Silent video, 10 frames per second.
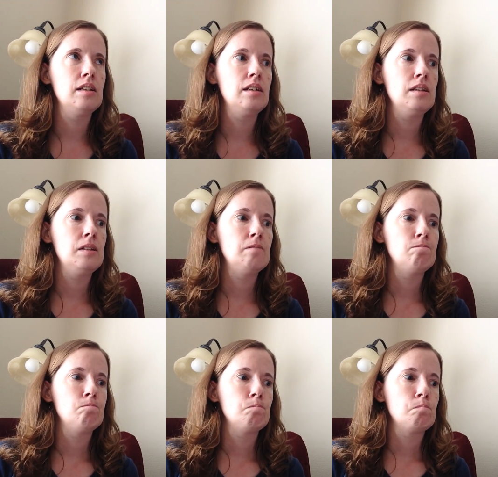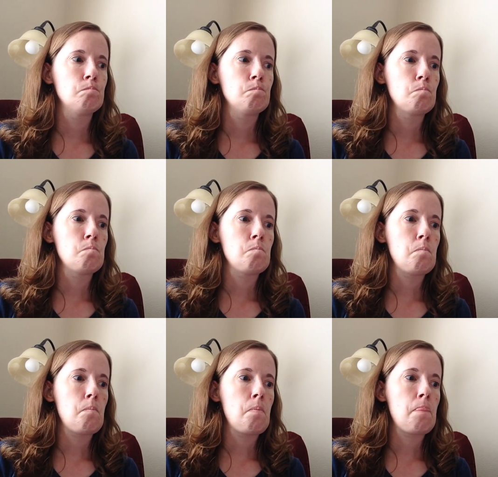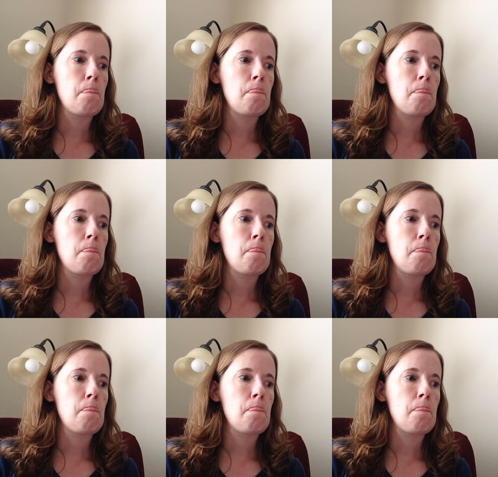Nothing is said.